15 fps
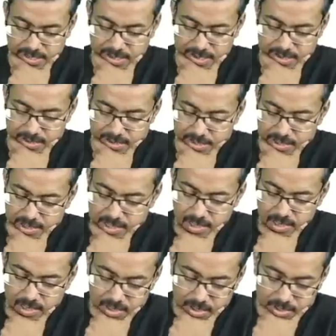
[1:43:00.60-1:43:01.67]
Okay.
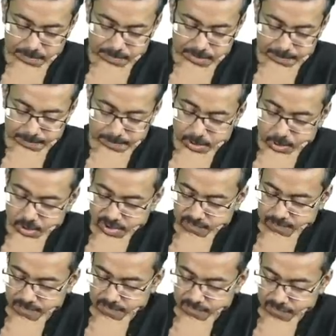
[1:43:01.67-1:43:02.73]
Now in people who have
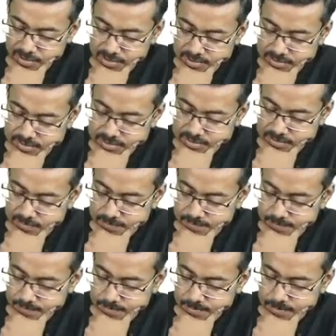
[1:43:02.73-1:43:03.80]
pemphigus,
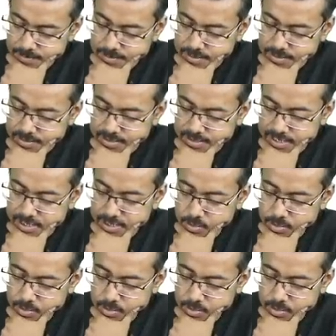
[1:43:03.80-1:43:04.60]
they